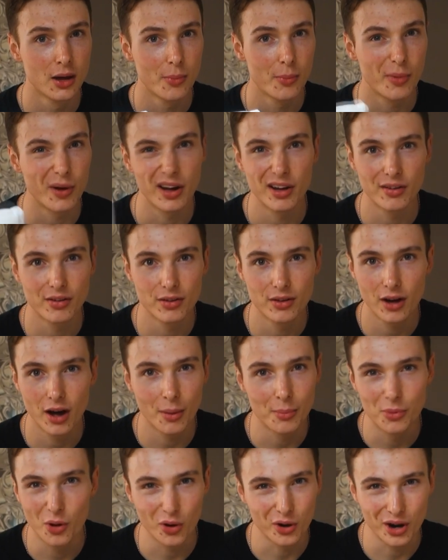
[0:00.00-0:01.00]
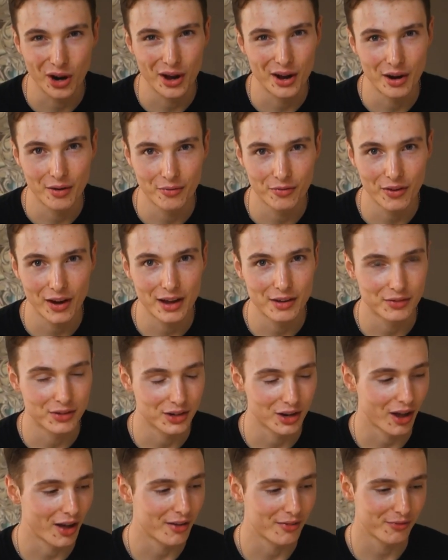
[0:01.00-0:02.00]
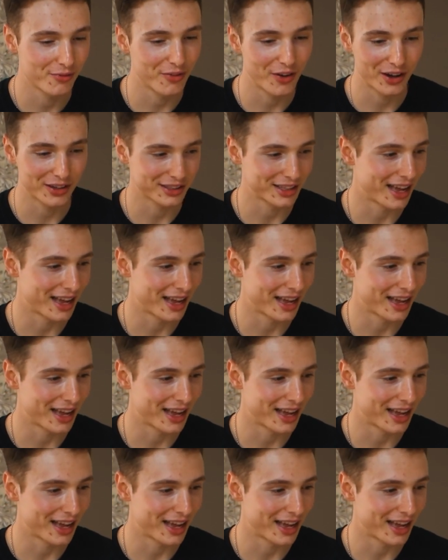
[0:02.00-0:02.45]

But I'm not going unflavoured, fuck